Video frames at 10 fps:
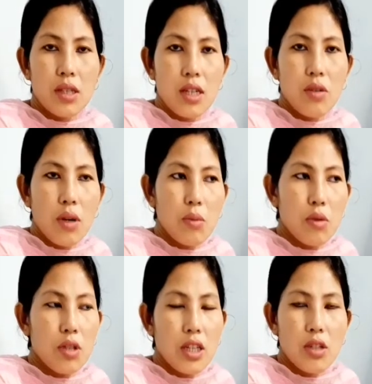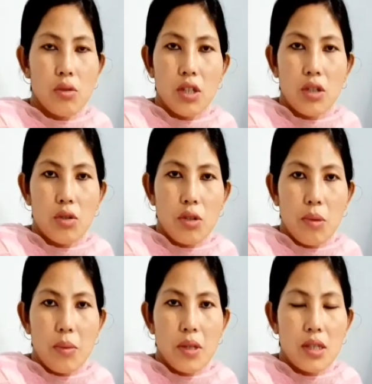here one more thing you need to
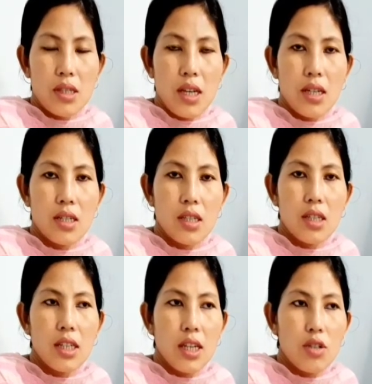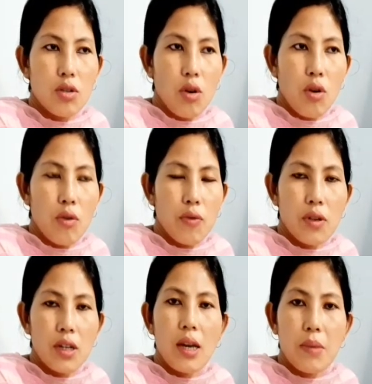remember is that in case of
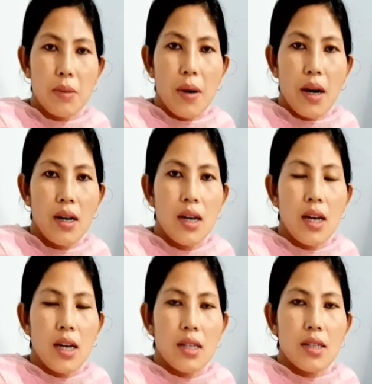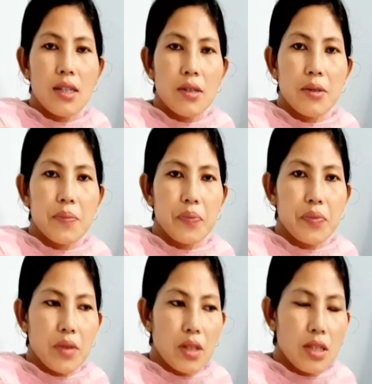amoeba, the
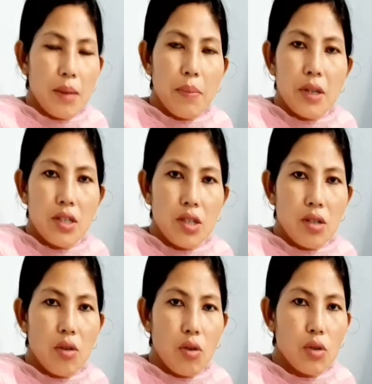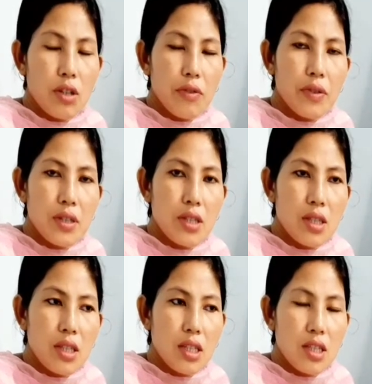separation or the
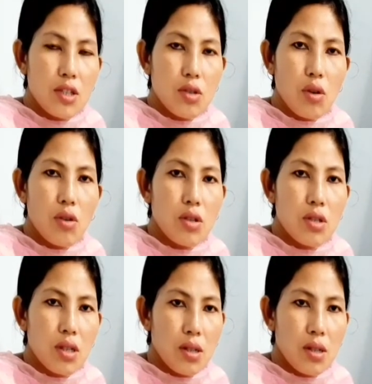fission is not